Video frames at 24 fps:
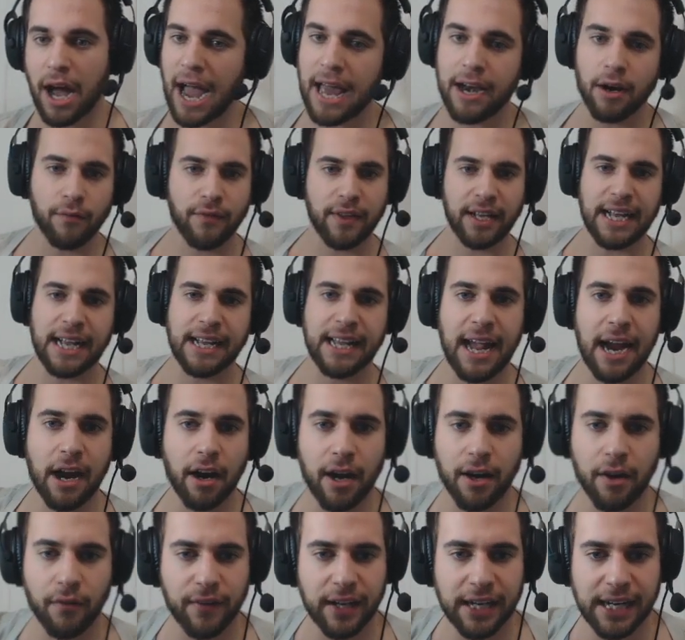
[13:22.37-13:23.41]
I don't think I
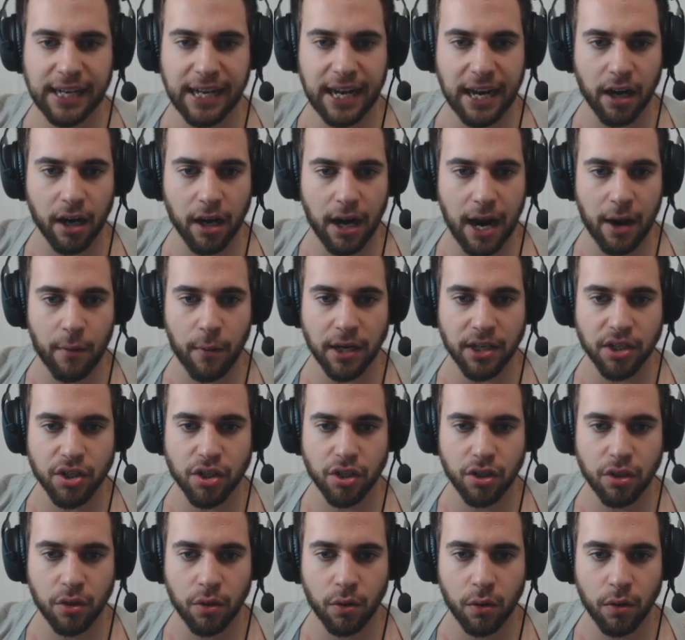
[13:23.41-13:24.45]
care. I don't think I care. I want
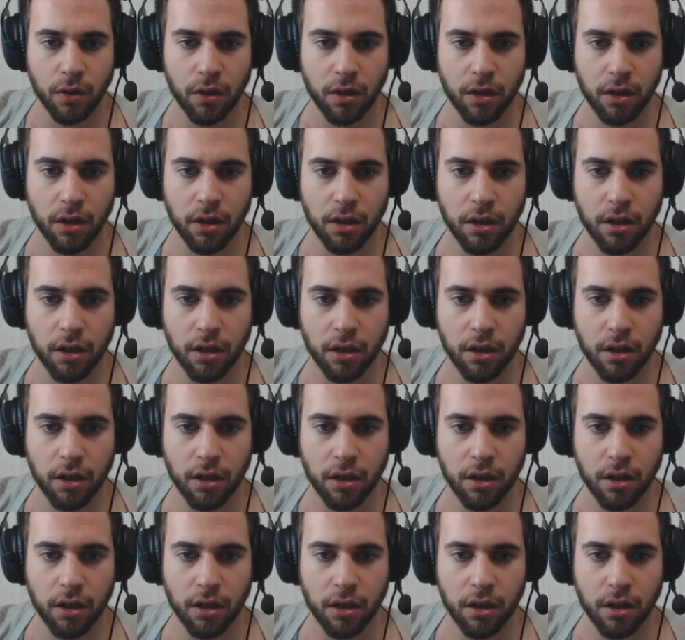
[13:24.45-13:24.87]
to...